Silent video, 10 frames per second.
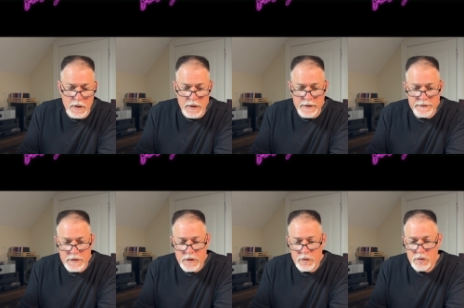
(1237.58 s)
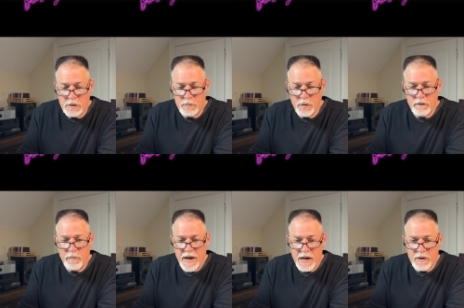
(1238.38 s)
And so you can move
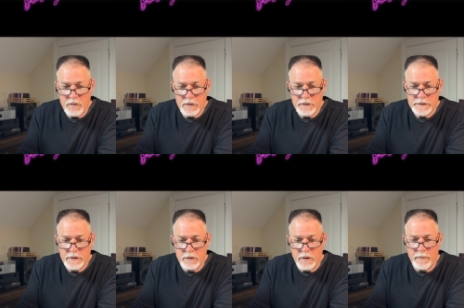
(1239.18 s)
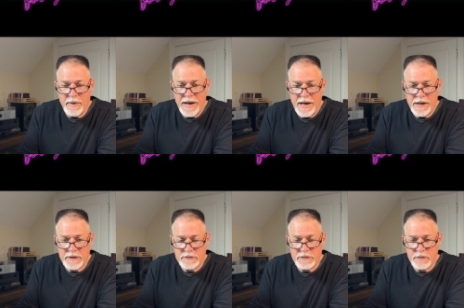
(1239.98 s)
backwards, going
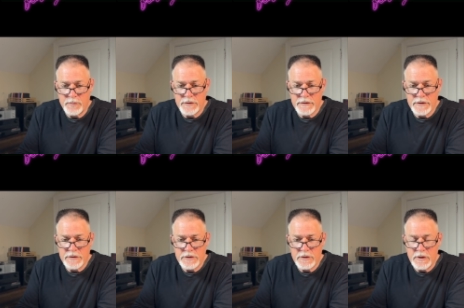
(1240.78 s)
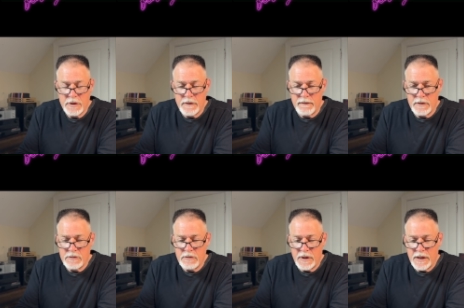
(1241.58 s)
back to the position that
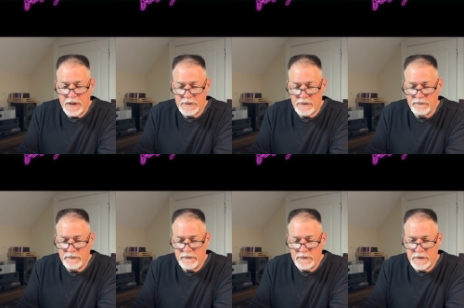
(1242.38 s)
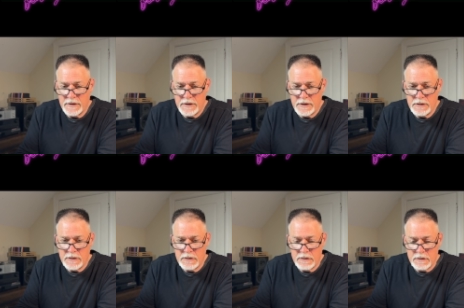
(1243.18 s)
you had at the 15,
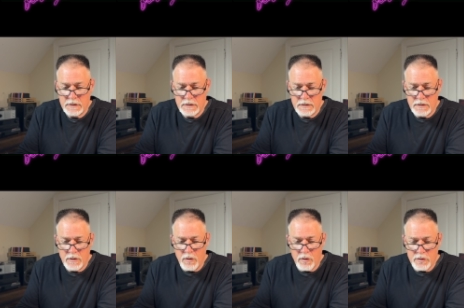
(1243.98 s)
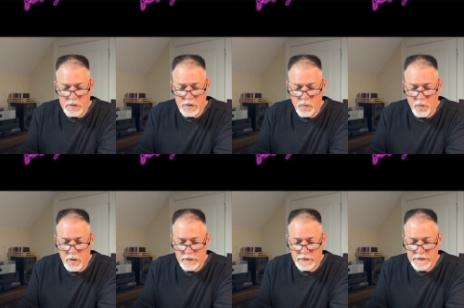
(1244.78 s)
or you can
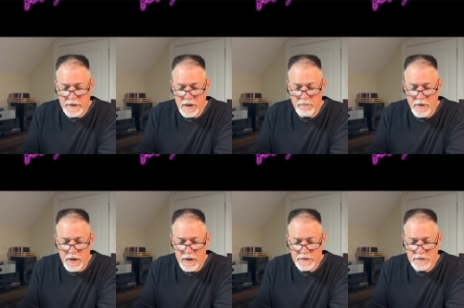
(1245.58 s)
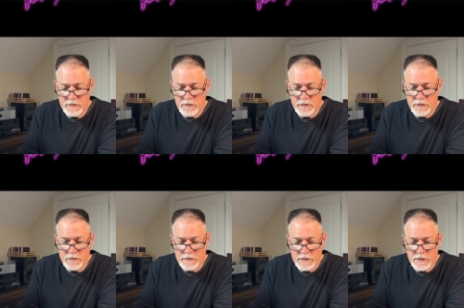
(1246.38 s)
work the same box you were
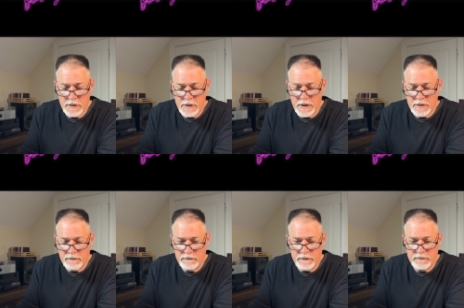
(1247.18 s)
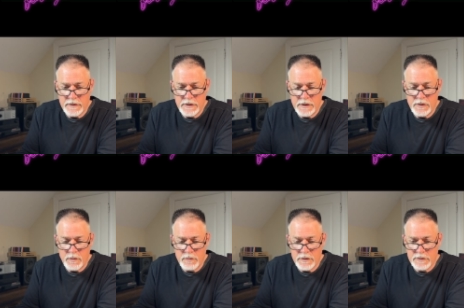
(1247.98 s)
using at the 15 that
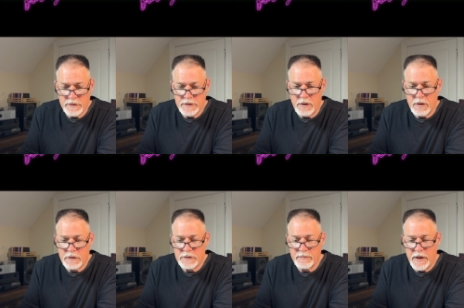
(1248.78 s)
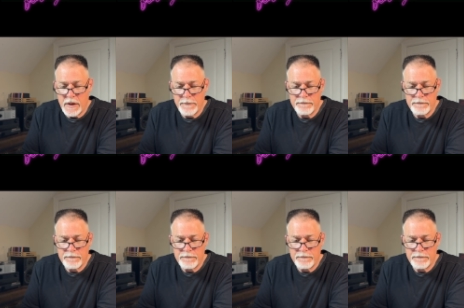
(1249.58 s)
we originally talked about.